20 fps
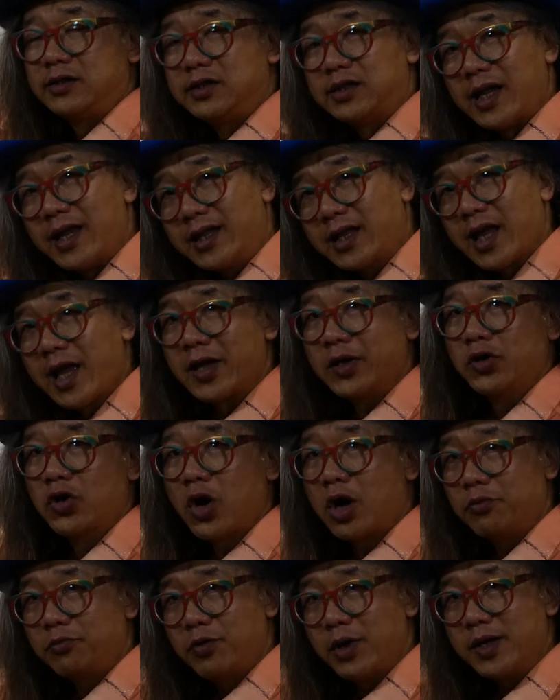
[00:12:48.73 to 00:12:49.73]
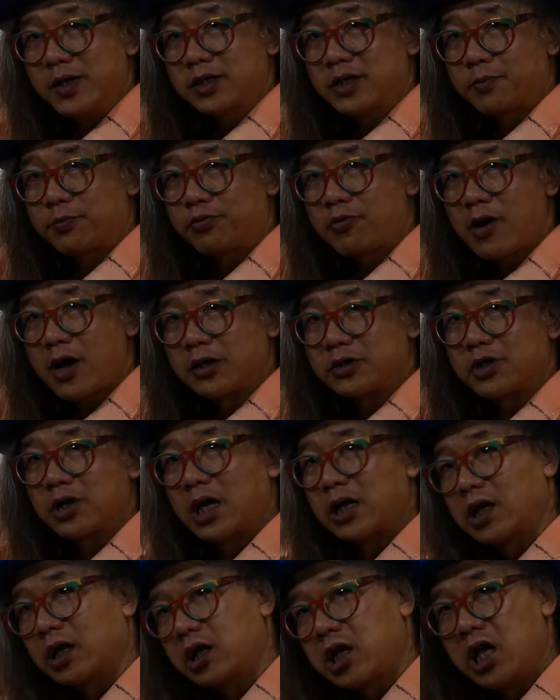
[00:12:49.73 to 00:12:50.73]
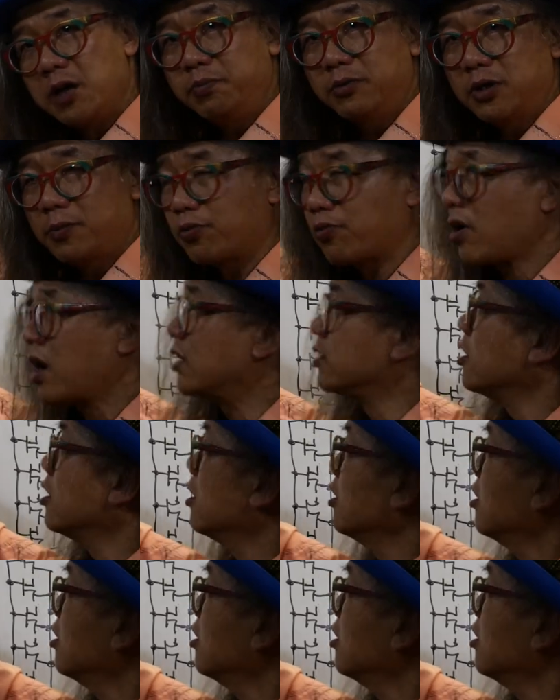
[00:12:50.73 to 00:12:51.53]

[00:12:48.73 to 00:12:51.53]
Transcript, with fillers: They cannot raise the price. They had to keep the price.